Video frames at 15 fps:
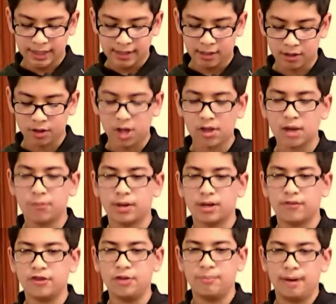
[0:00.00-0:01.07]
and although they won a
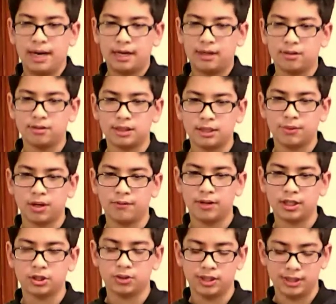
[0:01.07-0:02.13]
few battles, they were
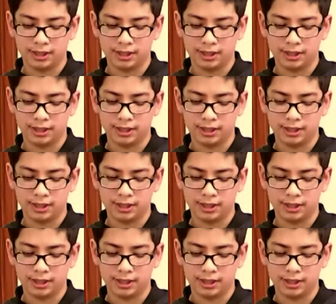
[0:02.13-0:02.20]
eventually